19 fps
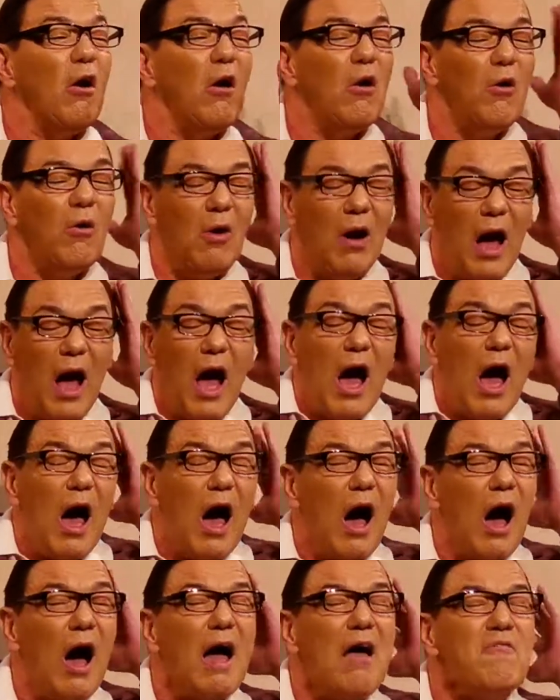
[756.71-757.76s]
Oh,
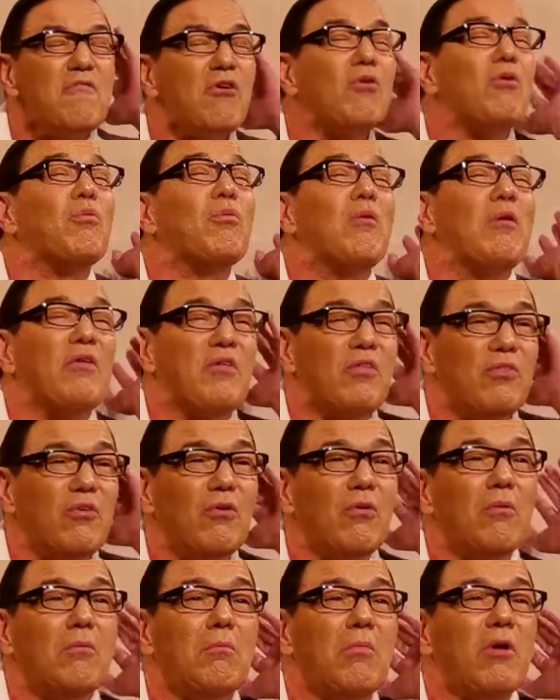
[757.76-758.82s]
I've always
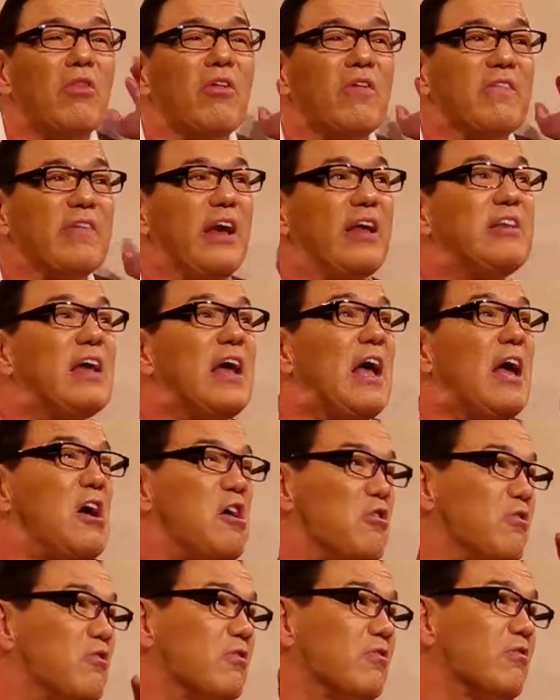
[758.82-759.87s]
thought, Mother said,
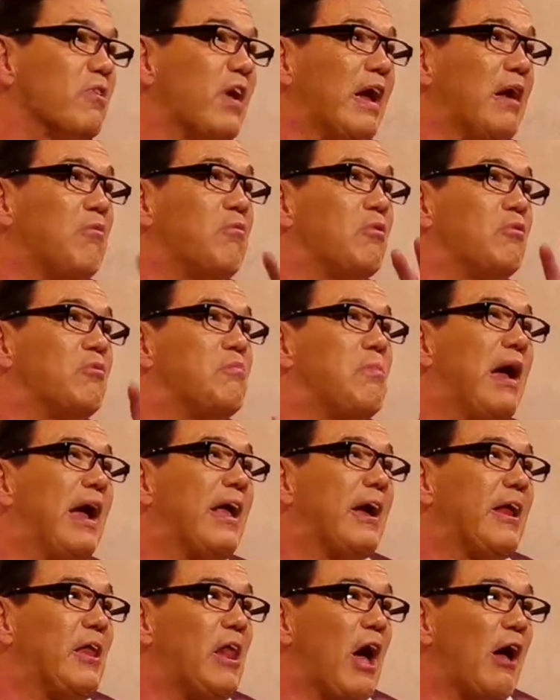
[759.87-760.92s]
Graham would
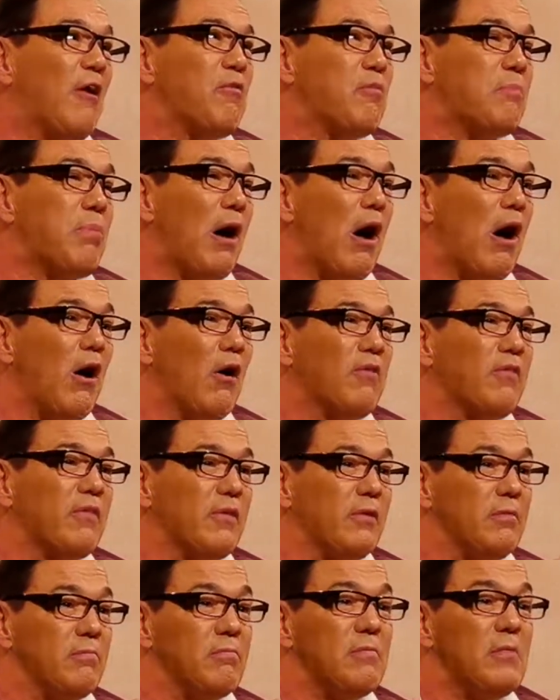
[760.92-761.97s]
make a nice
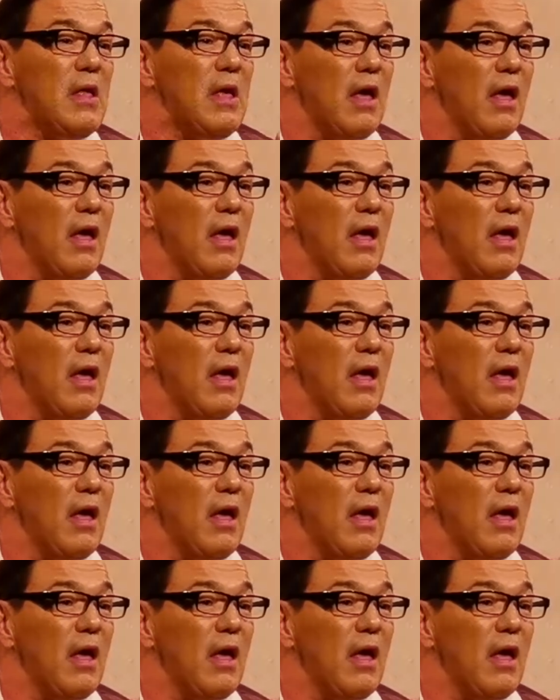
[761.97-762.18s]
parson.